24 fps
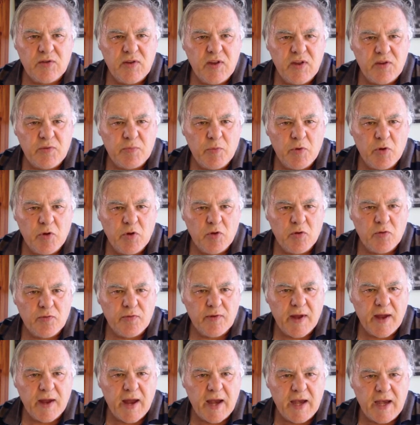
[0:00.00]
his move.
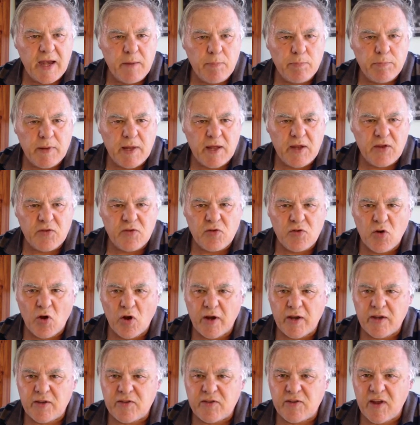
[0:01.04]
And he plays
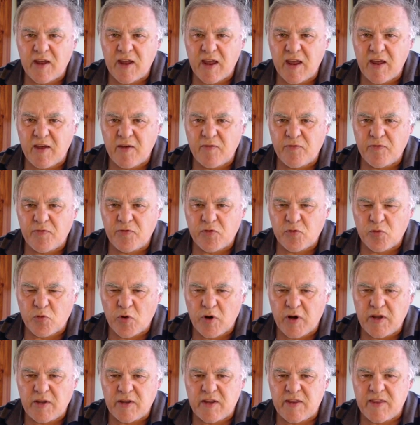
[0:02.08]
knight to
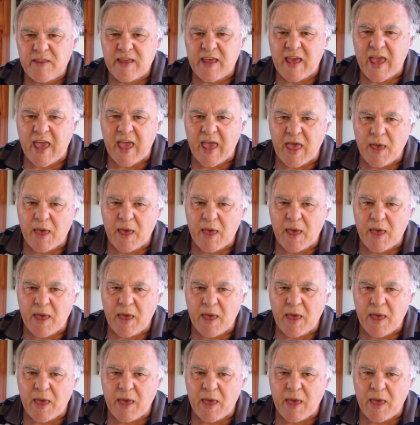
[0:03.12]
f3.